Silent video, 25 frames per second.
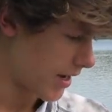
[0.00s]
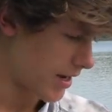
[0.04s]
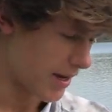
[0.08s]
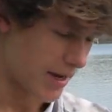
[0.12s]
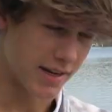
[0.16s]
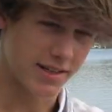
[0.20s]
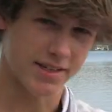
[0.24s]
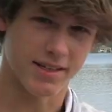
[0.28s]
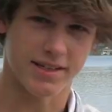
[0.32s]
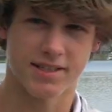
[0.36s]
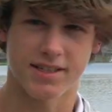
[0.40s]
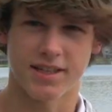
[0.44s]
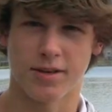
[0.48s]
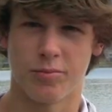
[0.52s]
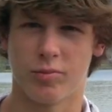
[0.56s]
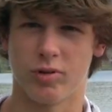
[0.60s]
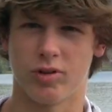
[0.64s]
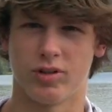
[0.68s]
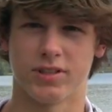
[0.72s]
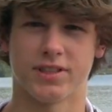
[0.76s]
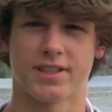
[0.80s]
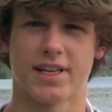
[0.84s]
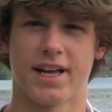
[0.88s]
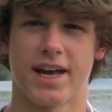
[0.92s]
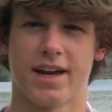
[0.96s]
It's as
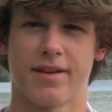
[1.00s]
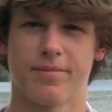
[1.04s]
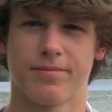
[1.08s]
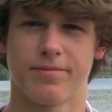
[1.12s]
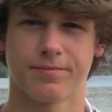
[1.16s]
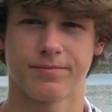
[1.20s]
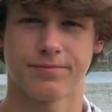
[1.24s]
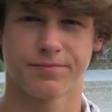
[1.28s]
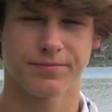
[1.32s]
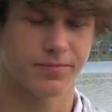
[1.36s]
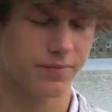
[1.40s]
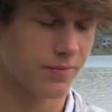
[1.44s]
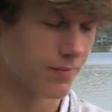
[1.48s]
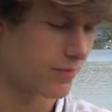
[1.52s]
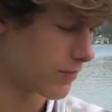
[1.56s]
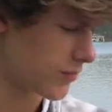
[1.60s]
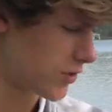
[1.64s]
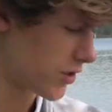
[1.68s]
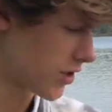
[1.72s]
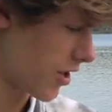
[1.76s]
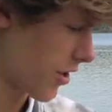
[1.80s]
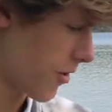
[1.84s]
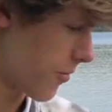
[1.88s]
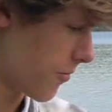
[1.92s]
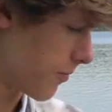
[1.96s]
simple as that.
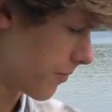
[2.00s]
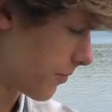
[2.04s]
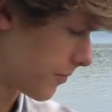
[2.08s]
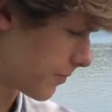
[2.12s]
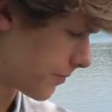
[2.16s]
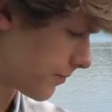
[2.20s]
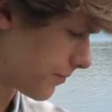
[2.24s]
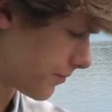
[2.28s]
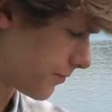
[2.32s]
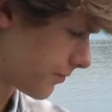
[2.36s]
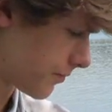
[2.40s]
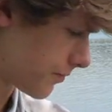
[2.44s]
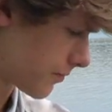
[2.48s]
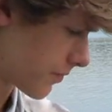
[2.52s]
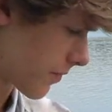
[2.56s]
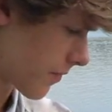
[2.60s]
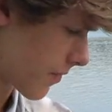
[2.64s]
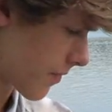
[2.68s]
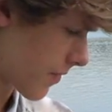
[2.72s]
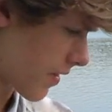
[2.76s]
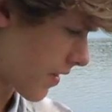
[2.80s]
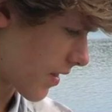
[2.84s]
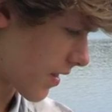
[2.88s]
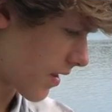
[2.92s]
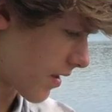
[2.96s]
So
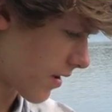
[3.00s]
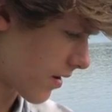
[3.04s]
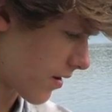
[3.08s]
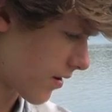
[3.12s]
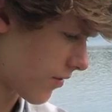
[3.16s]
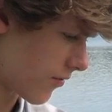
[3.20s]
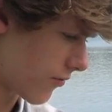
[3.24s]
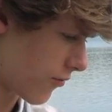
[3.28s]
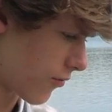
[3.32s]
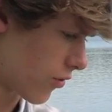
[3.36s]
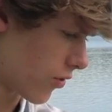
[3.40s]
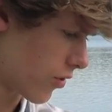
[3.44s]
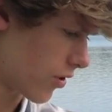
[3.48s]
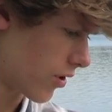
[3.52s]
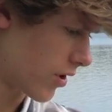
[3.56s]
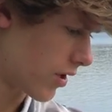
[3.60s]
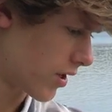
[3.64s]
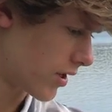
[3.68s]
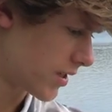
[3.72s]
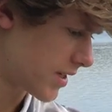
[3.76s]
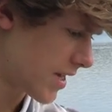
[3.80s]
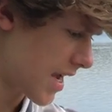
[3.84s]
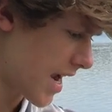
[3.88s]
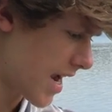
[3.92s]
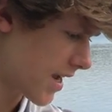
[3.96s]
for
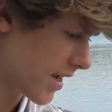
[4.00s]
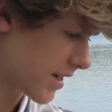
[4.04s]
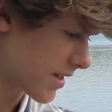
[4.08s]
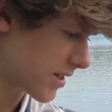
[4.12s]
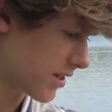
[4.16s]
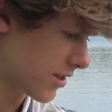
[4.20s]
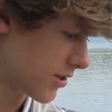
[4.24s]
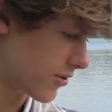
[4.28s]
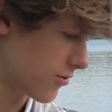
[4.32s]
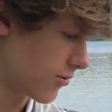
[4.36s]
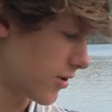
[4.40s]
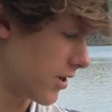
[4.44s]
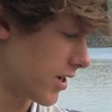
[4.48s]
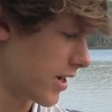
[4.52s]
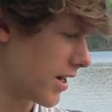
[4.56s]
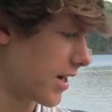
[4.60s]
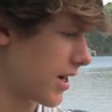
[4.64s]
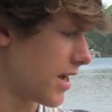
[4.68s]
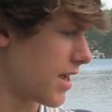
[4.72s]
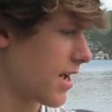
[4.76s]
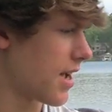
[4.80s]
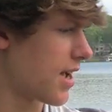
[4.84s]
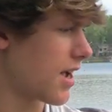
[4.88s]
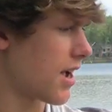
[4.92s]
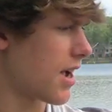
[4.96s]
Texas
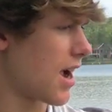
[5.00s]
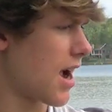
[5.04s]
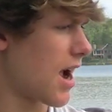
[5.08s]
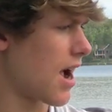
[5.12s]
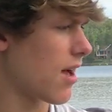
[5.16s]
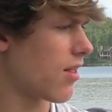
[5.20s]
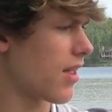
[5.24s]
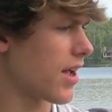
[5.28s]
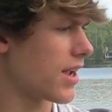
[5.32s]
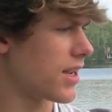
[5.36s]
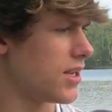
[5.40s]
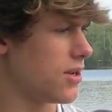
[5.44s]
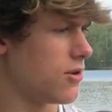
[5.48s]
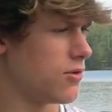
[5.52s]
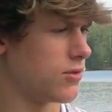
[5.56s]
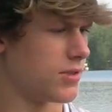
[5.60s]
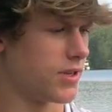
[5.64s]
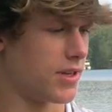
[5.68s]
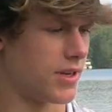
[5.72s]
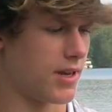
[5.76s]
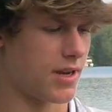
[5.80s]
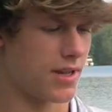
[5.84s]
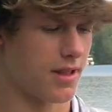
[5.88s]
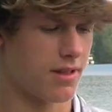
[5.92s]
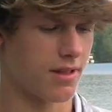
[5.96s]
rig, I like
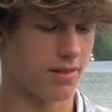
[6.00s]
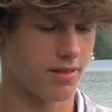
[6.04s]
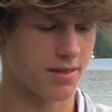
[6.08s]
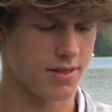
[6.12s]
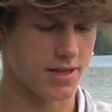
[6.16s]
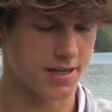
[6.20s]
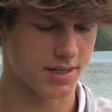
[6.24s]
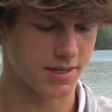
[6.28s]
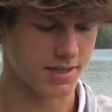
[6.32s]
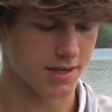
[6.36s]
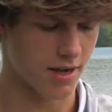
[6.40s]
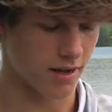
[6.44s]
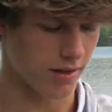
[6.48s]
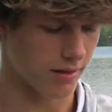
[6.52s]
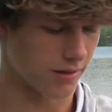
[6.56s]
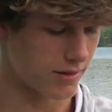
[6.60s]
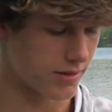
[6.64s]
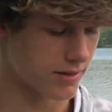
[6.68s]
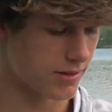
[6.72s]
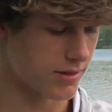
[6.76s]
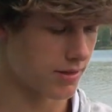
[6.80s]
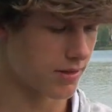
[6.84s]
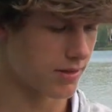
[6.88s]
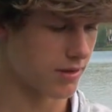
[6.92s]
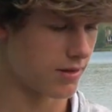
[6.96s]
using these
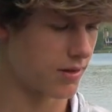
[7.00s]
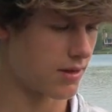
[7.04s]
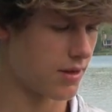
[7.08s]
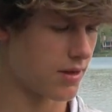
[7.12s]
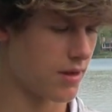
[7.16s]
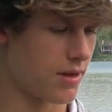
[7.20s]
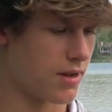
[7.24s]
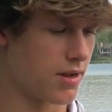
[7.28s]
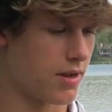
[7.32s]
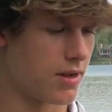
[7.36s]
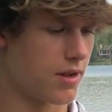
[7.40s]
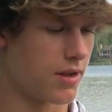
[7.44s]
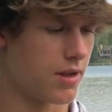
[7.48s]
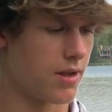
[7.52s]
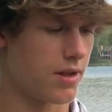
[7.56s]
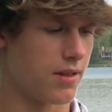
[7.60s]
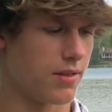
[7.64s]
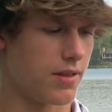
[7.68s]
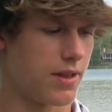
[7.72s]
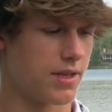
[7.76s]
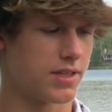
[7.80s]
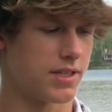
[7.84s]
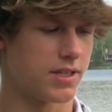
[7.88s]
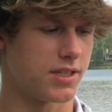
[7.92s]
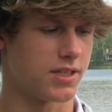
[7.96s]
colors.
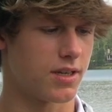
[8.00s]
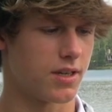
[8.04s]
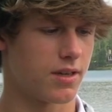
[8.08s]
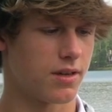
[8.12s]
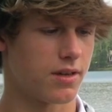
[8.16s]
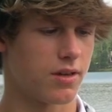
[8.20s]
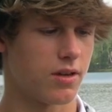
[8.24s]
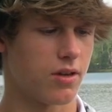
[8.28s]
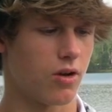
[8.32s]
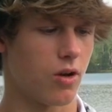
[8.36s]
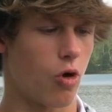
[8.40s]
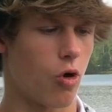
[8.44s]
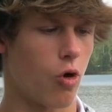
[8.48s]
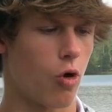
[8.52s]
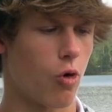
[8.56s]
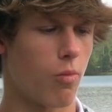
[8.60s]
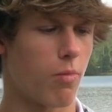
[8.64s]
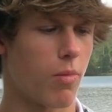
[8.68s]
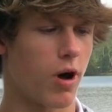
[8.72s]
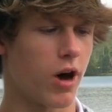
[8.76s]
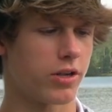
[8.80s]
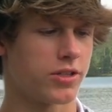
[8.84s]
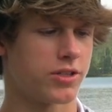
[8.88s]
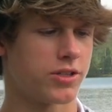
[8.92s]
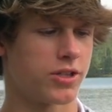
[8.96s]
This is Old
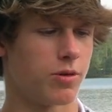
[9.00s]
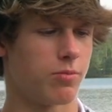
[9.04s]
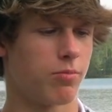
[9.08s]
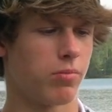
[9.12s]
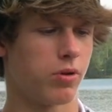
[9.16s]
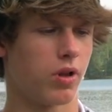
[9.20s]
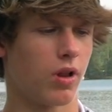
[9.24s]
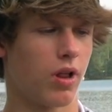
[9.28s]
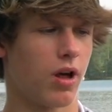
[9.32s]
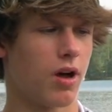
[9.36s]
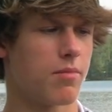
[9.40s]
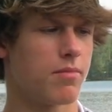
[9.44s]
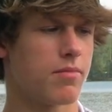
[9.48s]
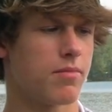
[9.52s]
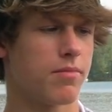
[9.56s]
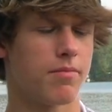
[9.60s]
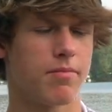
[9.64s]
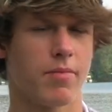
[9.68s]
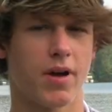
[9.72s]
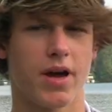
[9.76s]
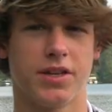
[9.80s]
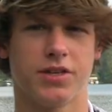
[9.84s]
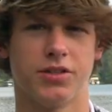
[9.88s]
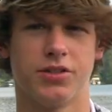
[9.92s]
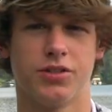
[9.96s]
Monster Plum
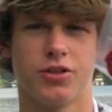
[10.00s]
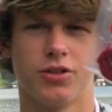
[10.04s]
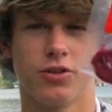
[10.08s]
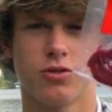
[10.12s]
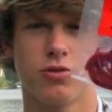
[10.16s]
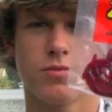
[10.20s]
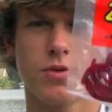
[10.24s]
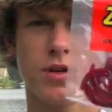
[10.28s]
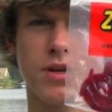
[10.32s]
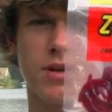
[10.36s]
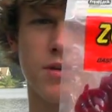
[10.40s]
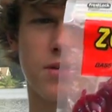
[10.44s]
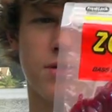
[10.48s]
by Zoom.